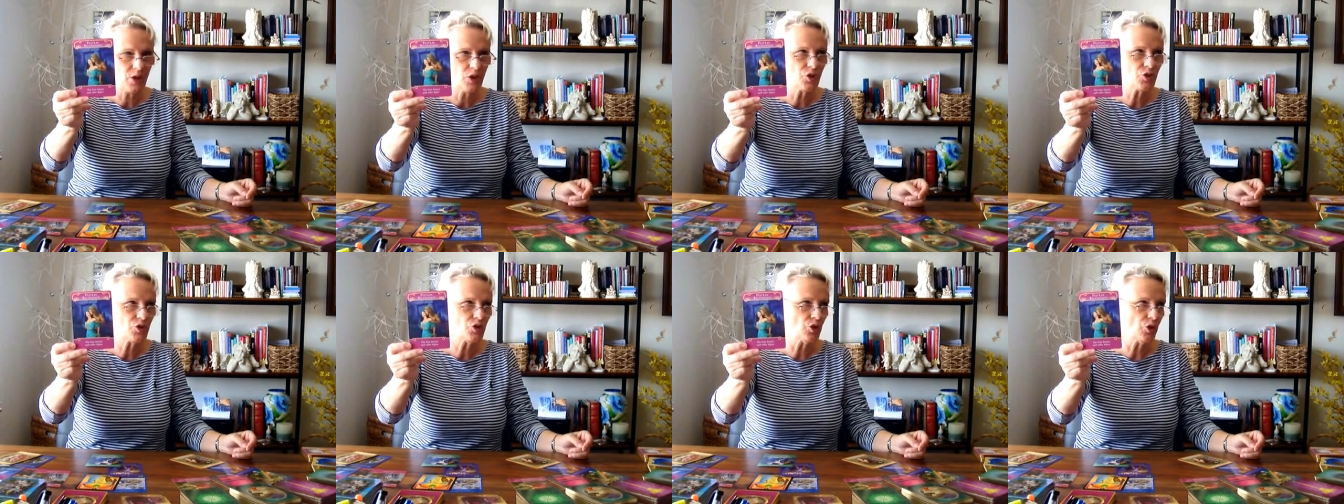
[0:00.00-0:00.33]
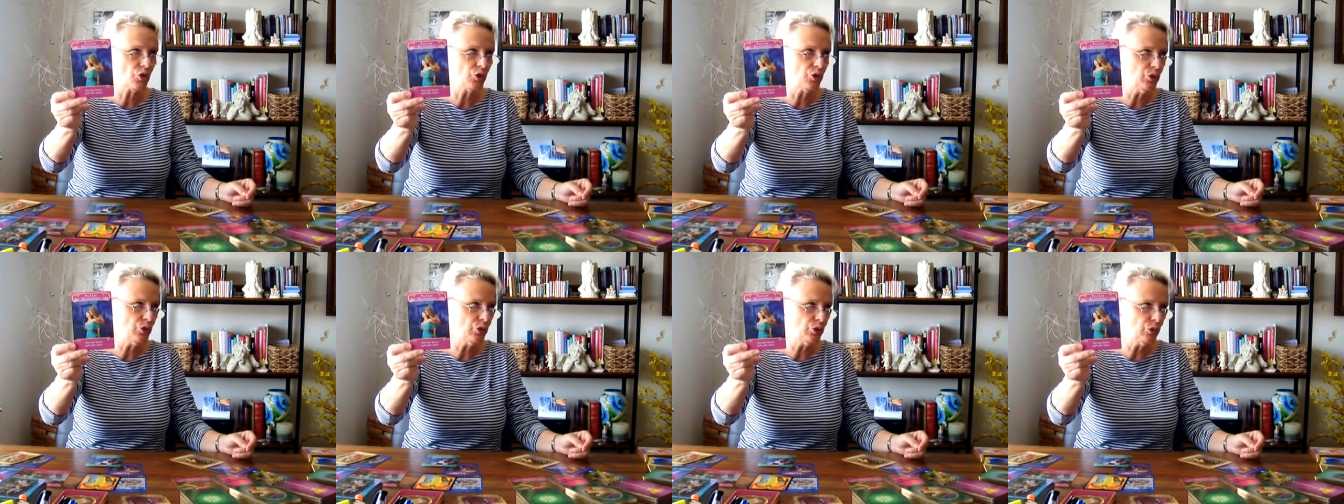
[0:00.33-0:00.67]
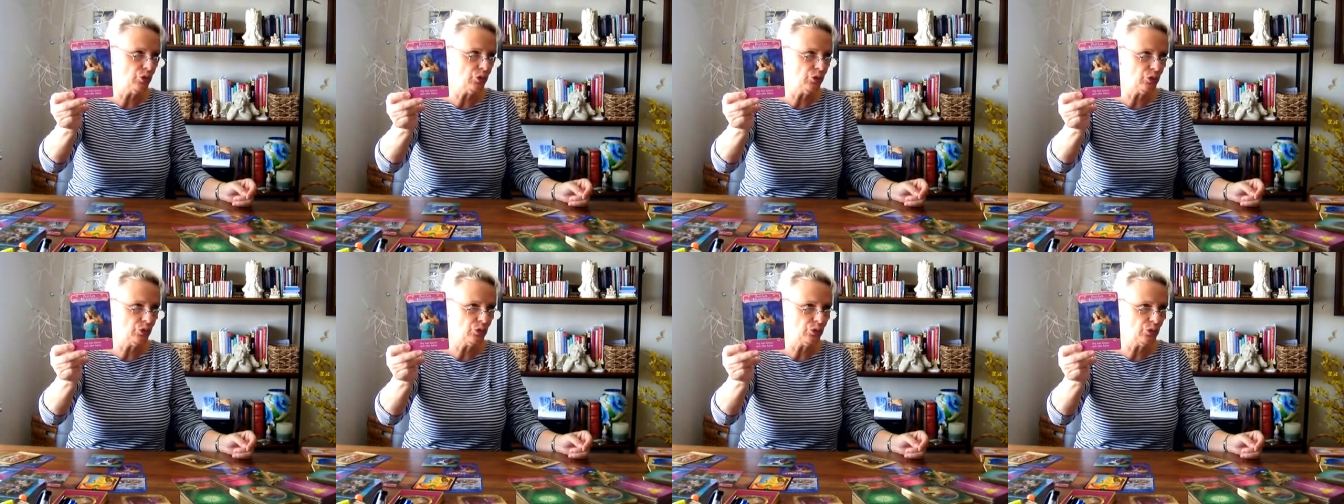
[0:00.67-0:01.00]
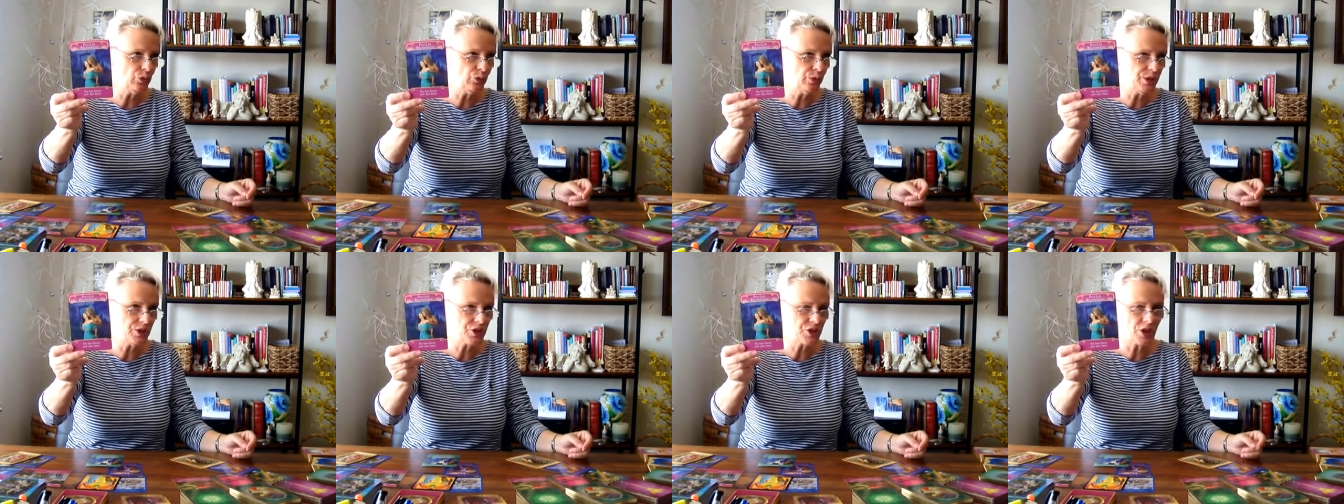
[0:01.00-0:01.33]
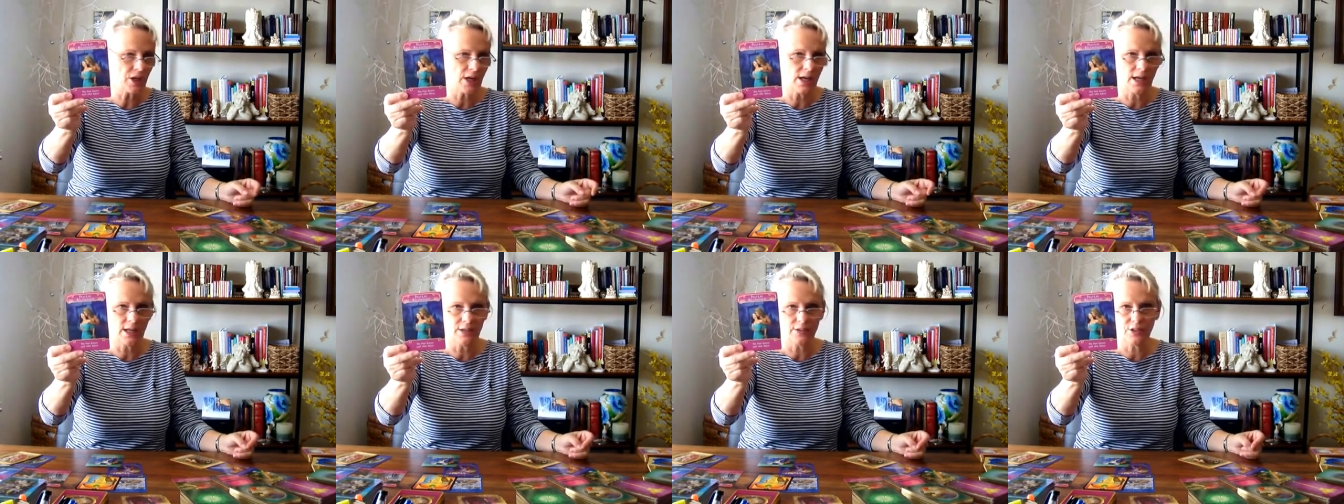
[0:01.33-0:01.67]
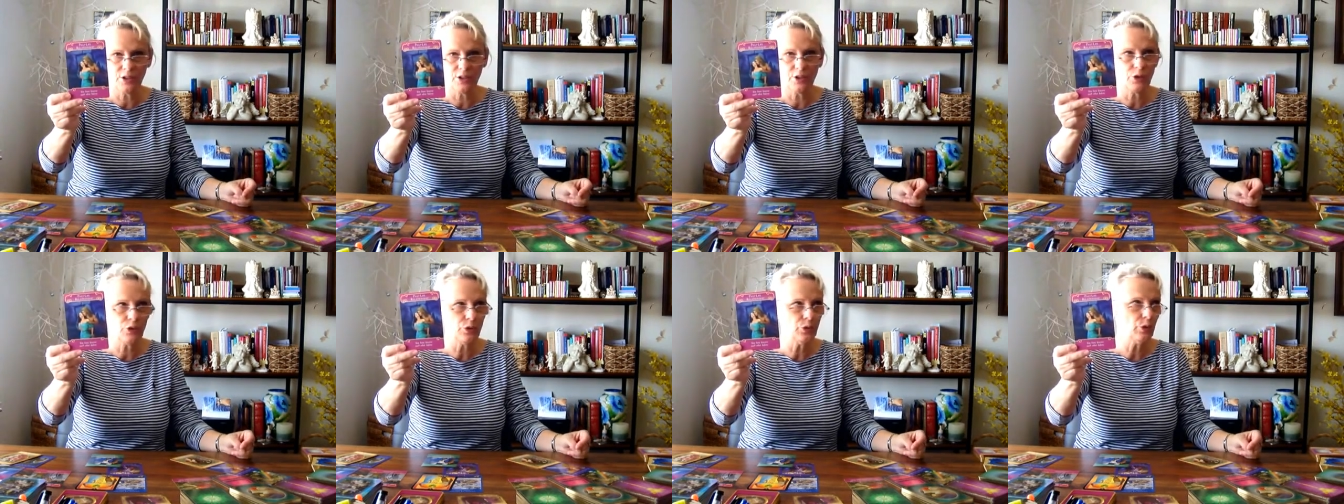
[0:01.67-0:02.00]
So you knew each
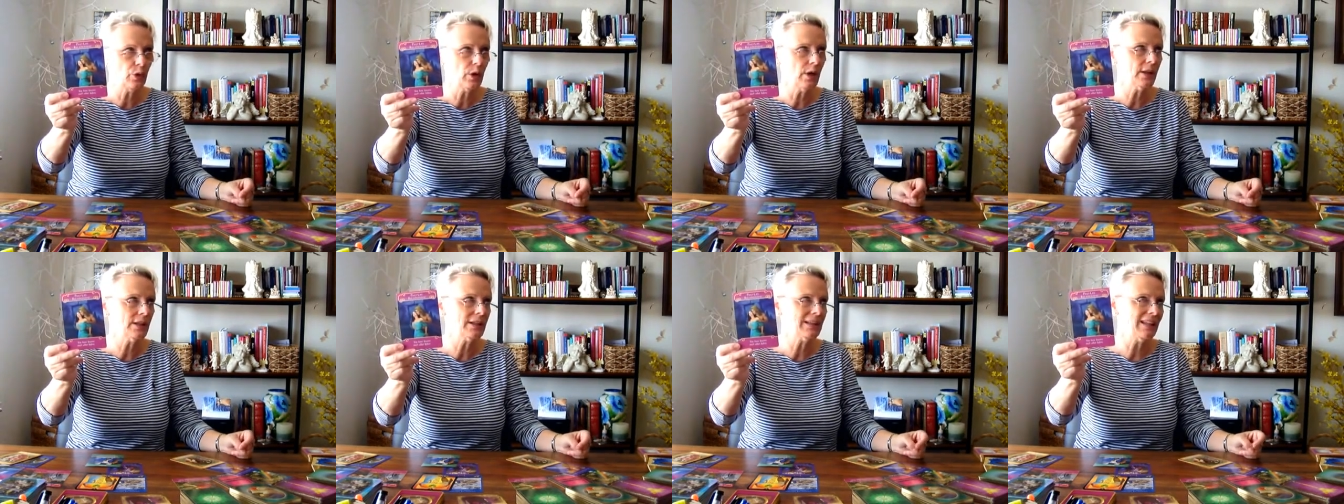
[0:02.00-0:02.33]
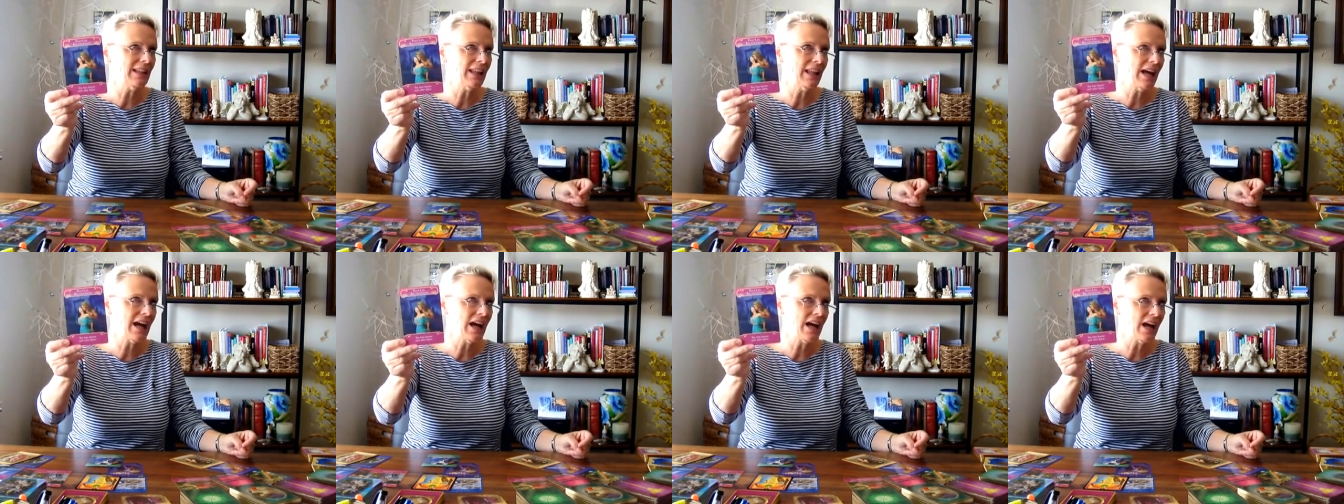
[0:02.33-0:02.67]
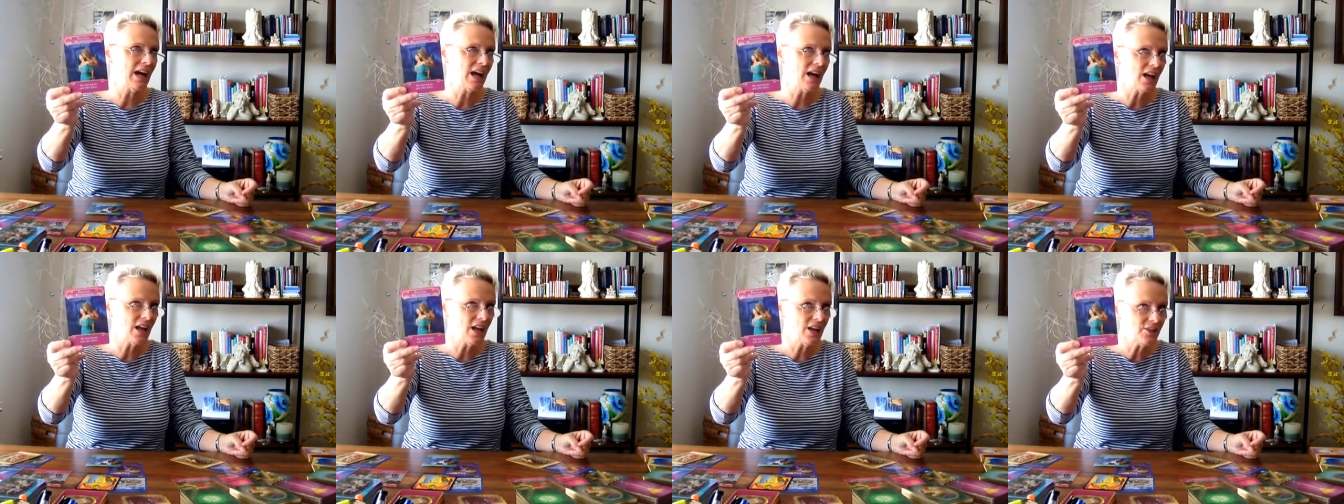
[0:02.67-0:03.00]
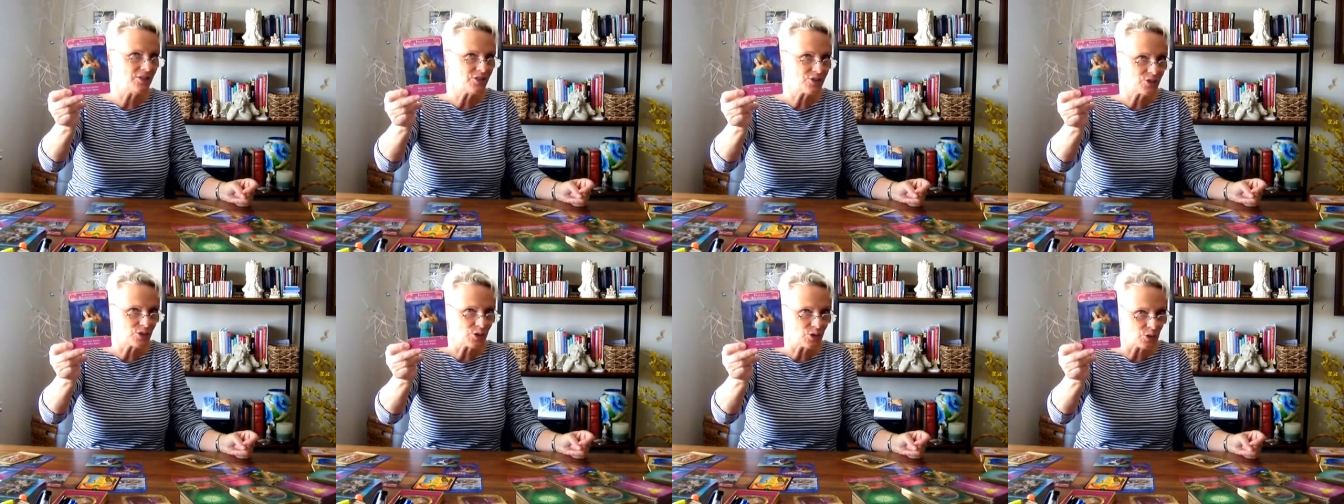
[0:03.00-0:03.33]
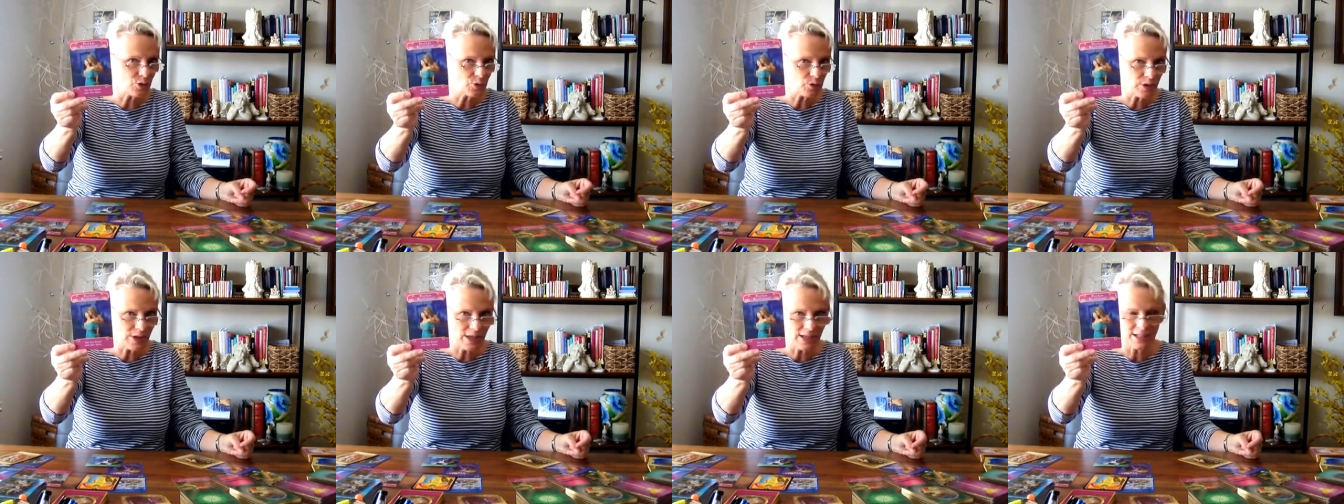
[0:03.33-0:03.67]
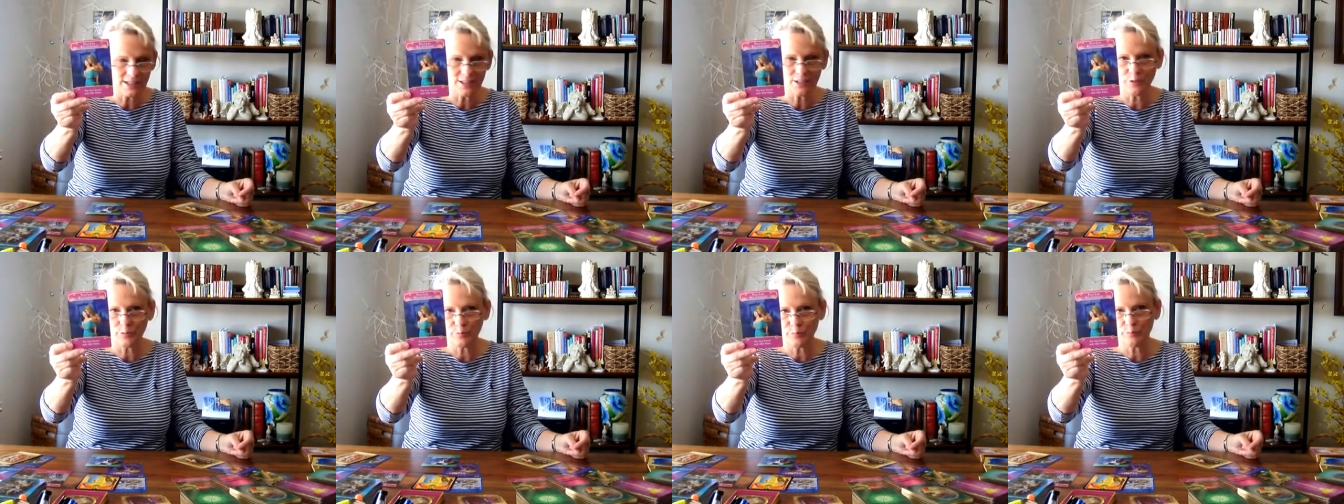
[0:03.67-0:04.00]
other, you had lives
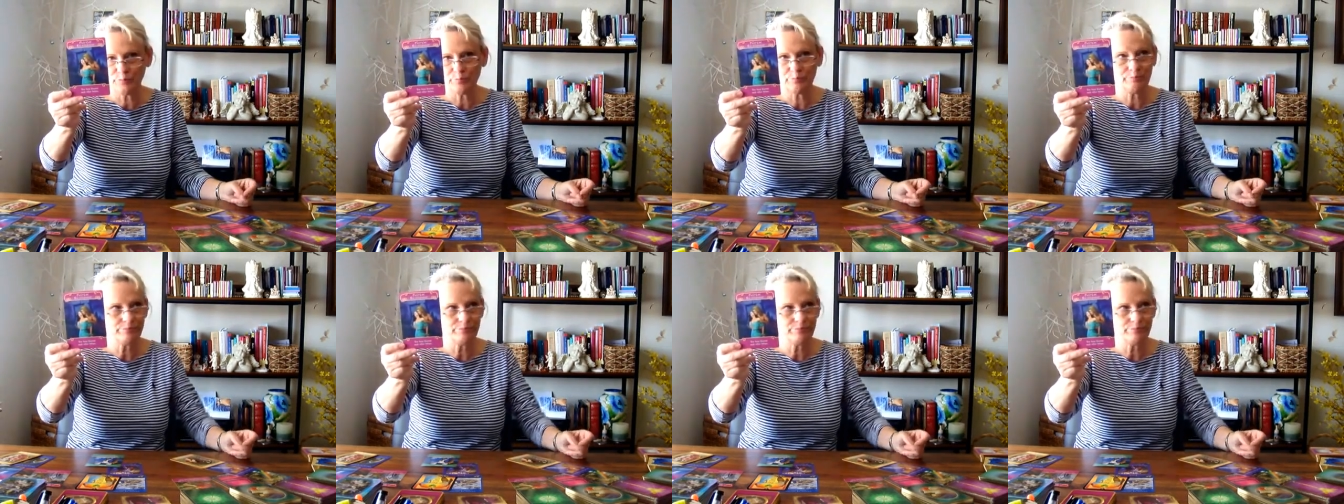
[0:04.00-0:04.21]
already